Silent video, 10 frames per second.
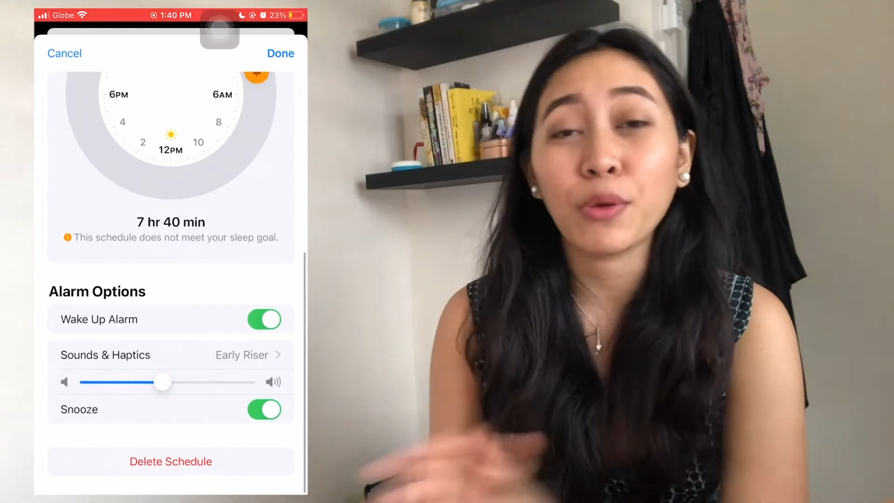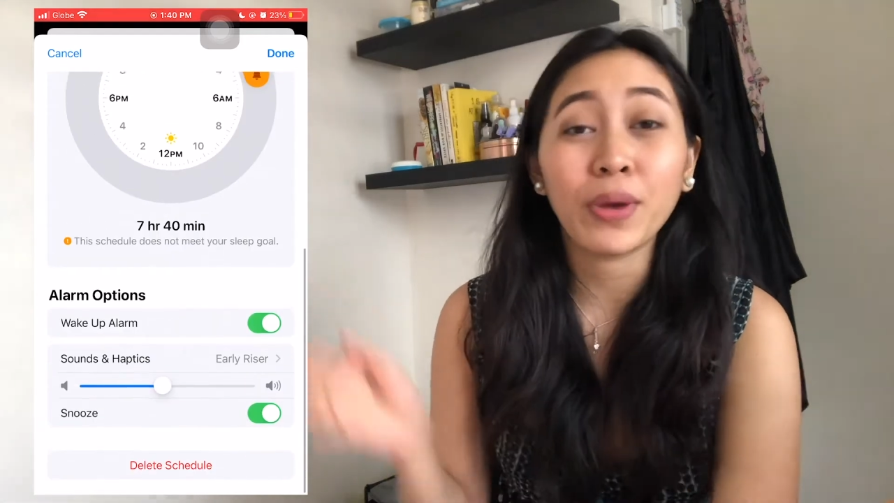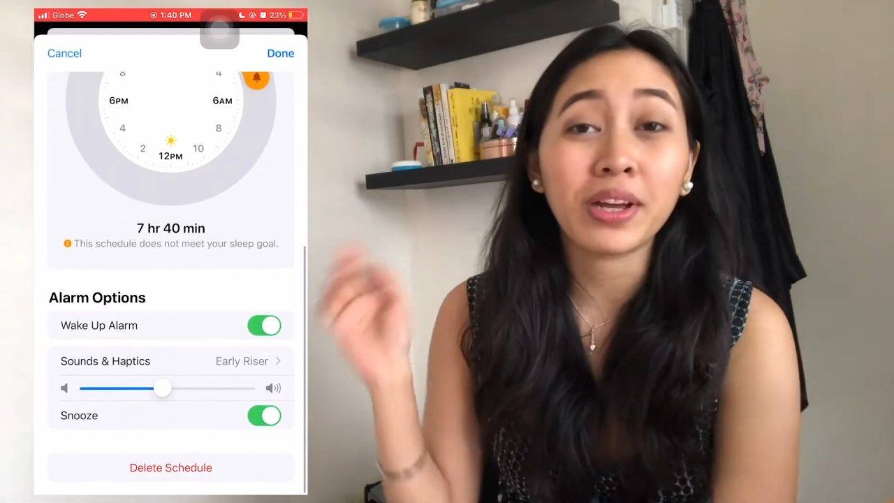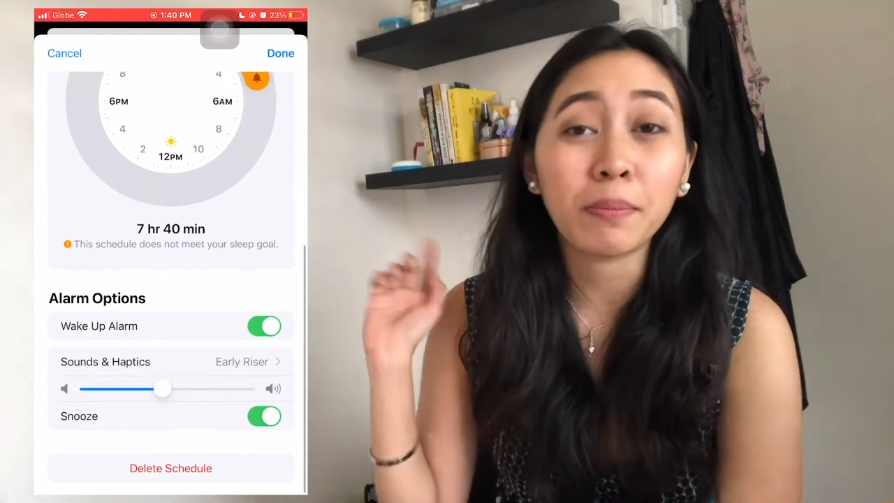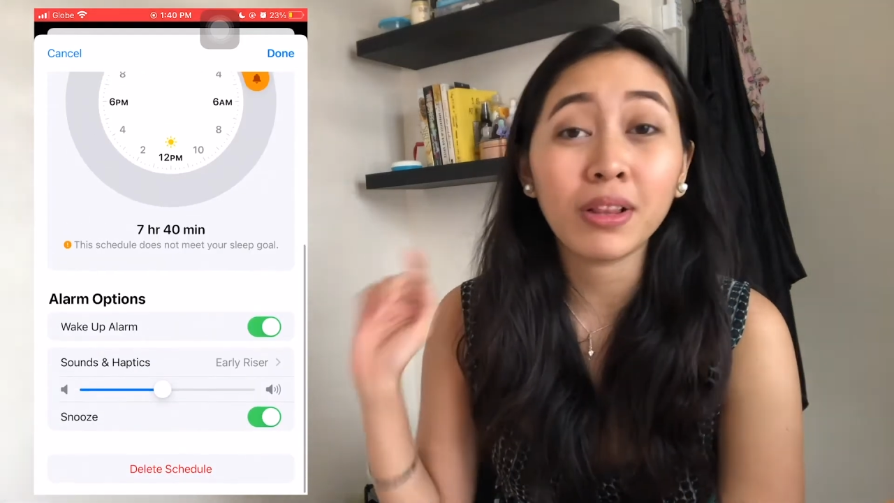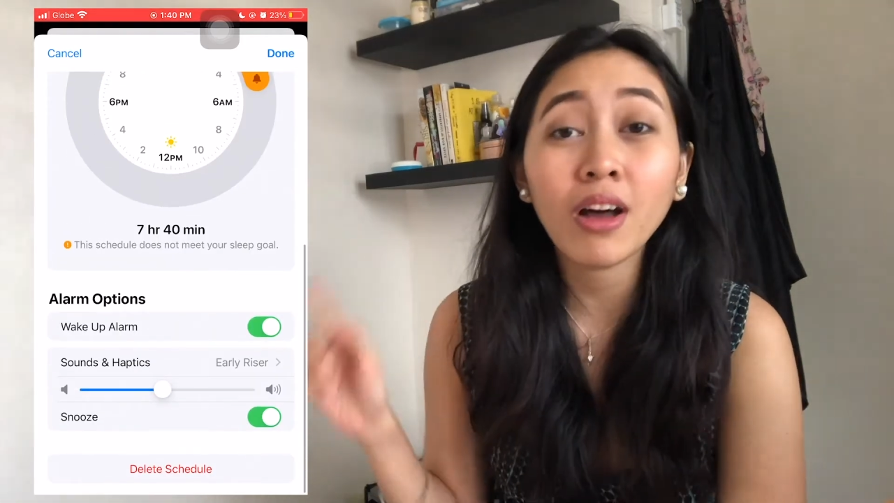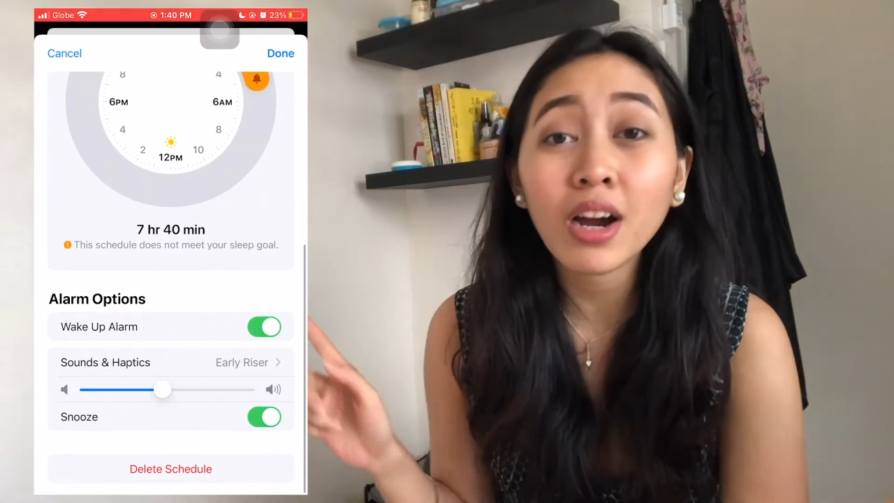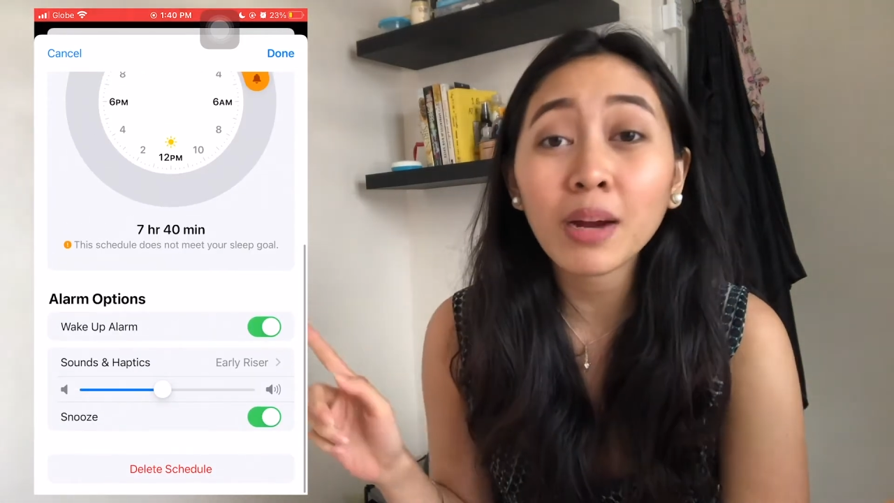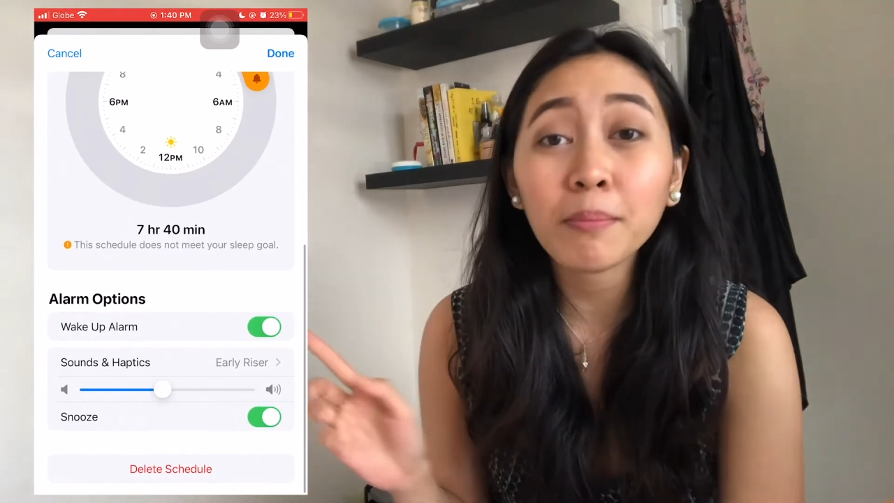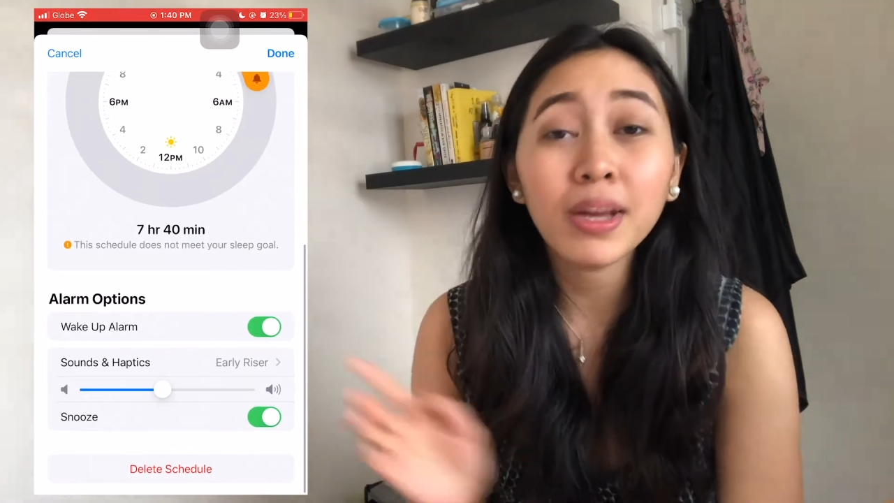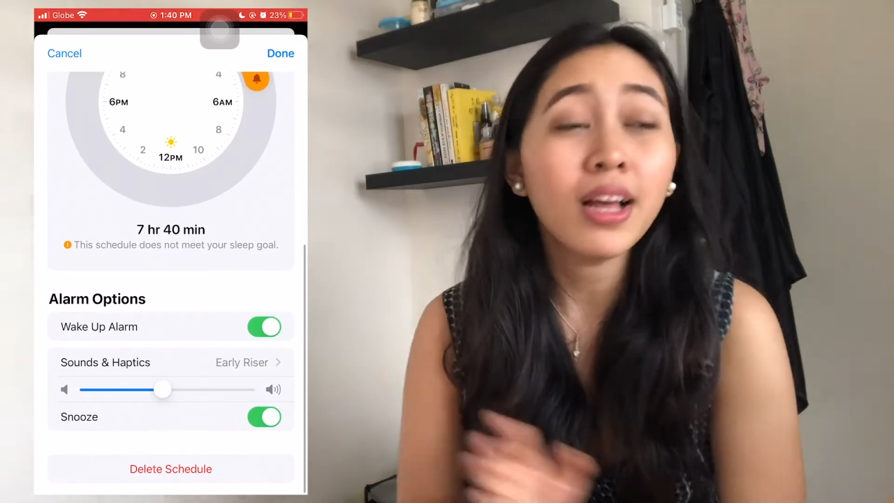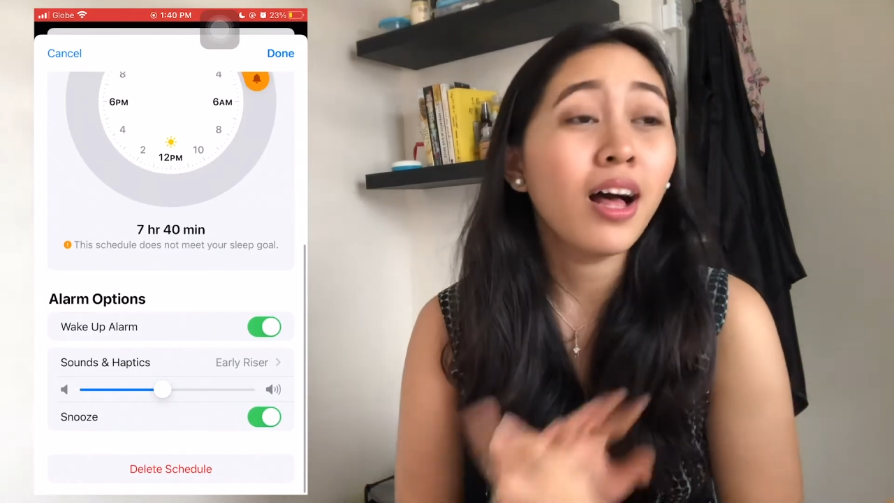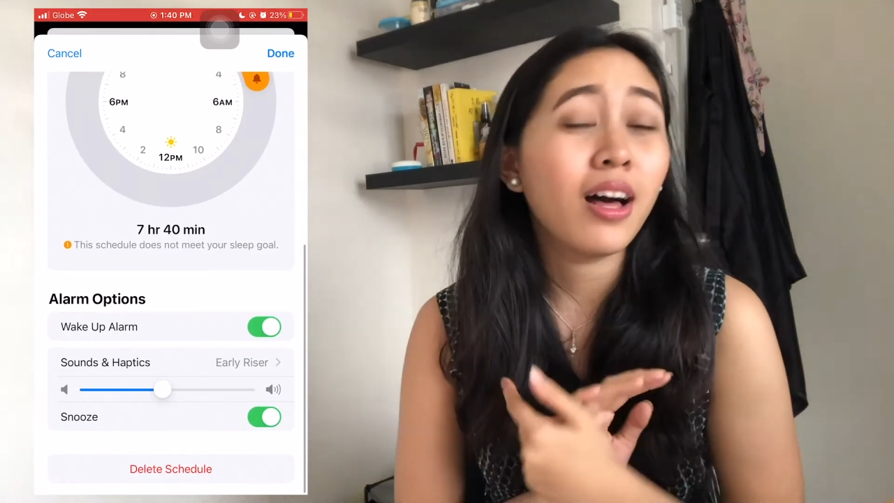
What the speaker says: a wake up alarm,